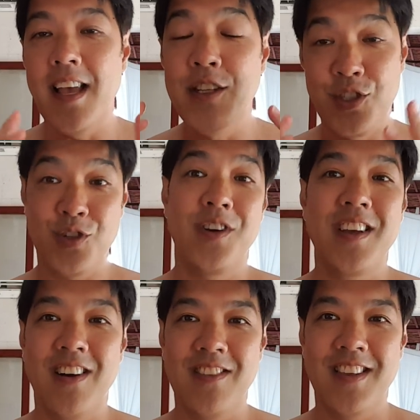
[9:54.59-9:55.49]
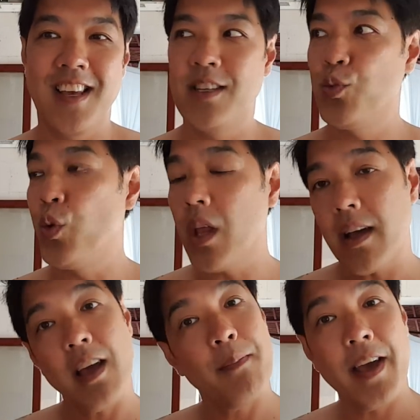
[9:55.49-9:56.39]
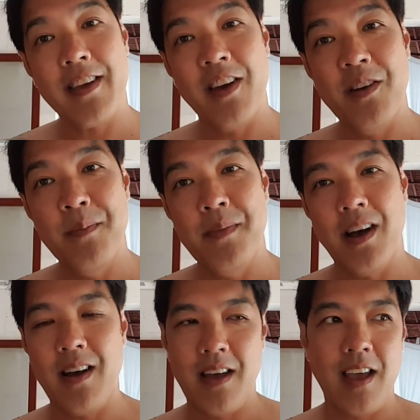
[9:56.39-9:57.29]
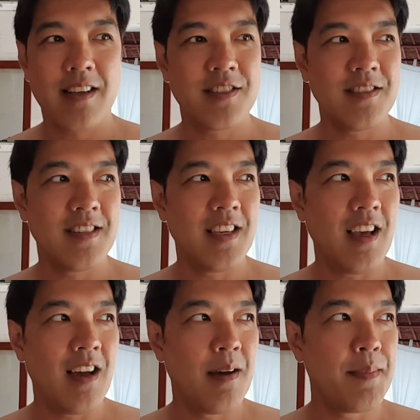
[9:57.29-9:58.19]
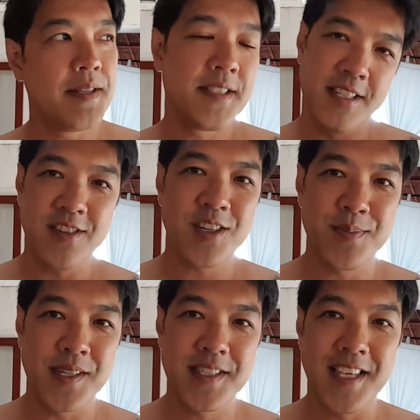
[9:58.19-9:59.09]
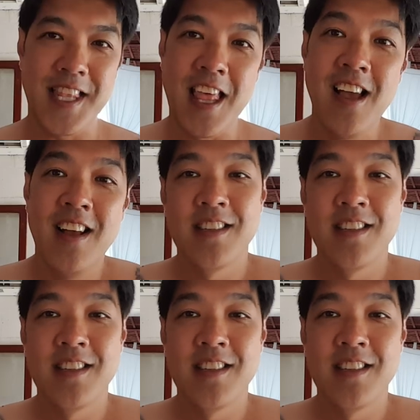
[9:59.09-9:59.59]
Enjoy your holidays. When I go back home, I actually detox my skin.